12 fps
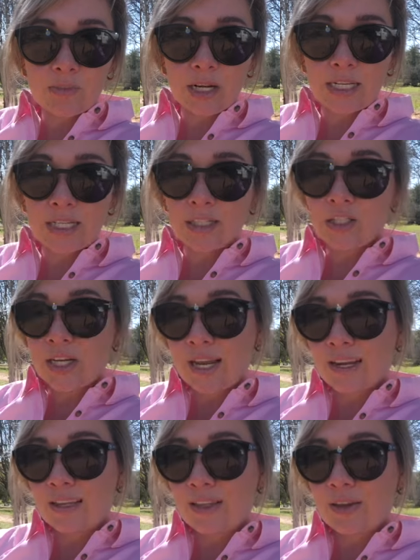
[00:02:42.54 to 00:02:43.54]
but I didn't
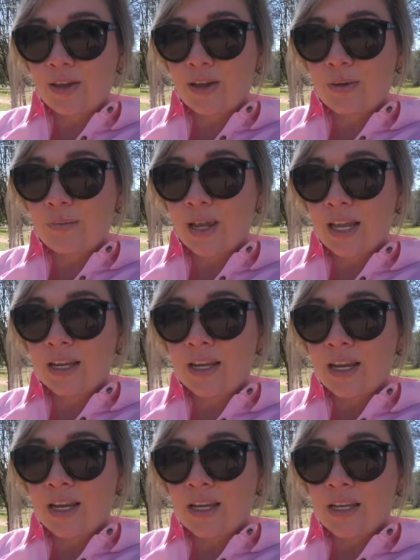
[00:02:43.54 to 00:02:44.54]
check the bed
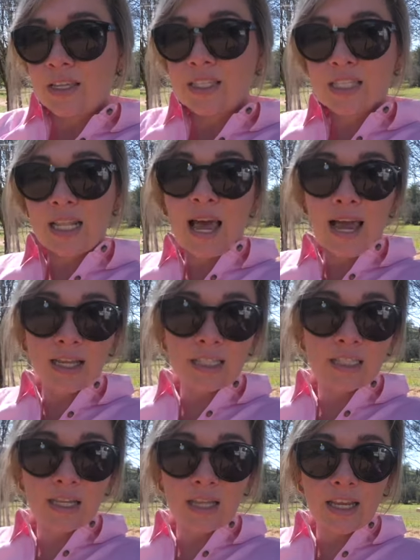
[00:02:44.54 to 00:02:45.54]

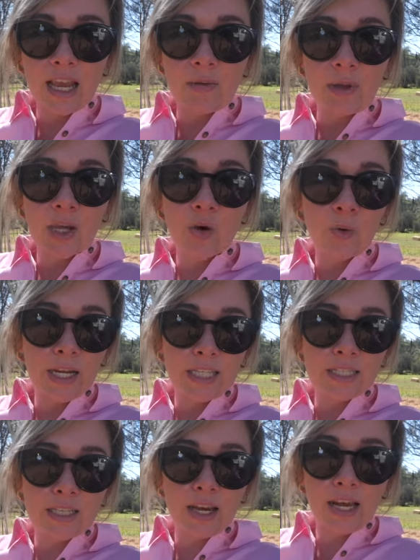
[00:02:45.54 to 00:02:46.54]
slats and they gave me a
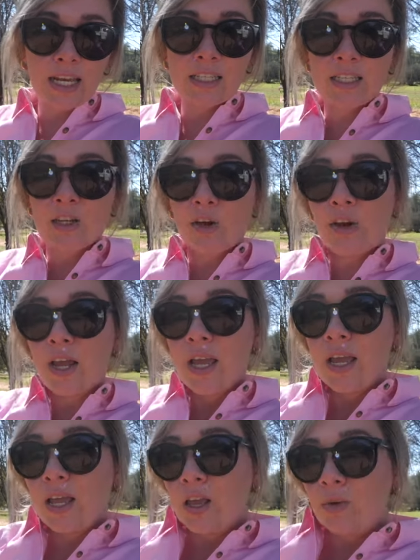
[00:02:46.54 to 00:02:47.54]
queen size so
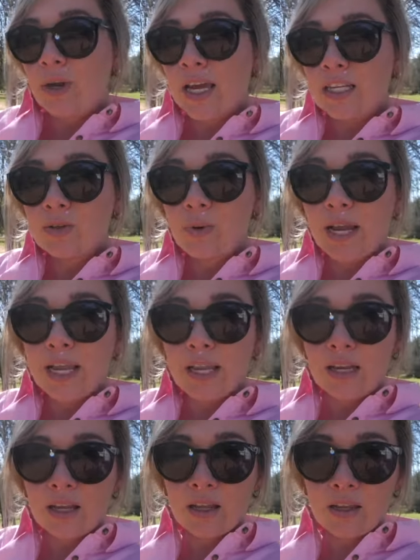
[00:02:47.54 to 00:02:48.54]
we had to
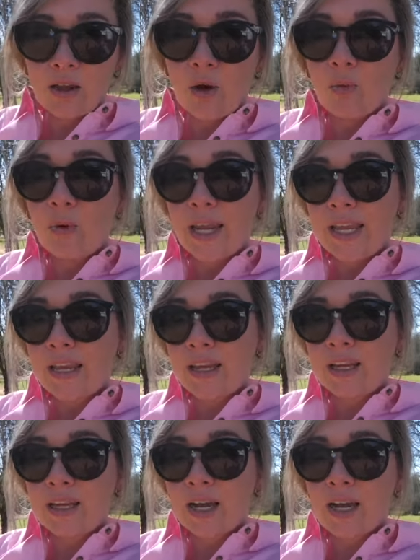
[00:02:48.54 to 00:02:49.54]
wait a week
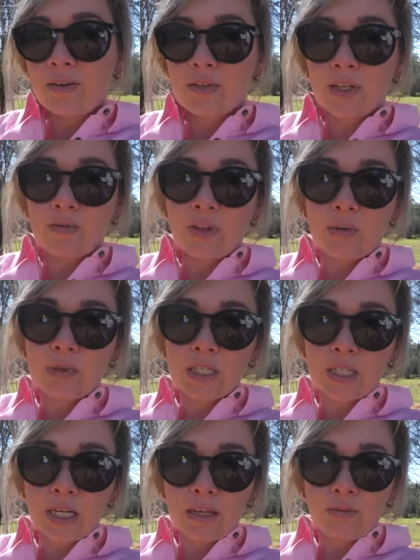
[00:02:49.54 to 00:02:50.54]
after for them to
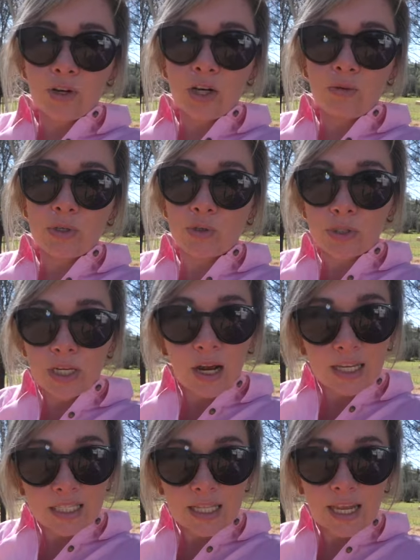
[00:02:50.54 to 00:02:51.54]
deliver it, which was
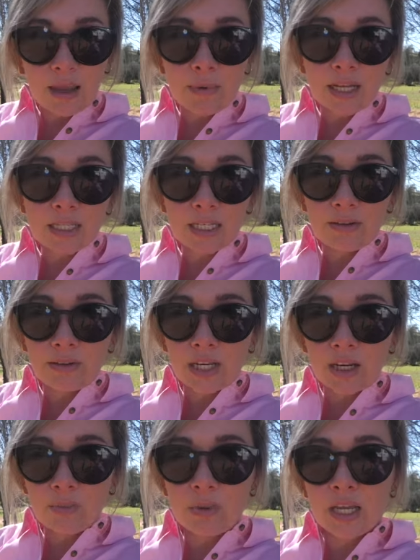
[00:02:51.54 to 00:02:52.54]
nice that they came out and delivered
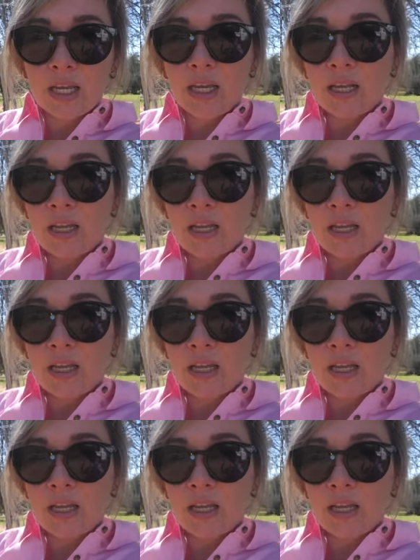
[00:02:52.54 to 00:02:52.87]
it, but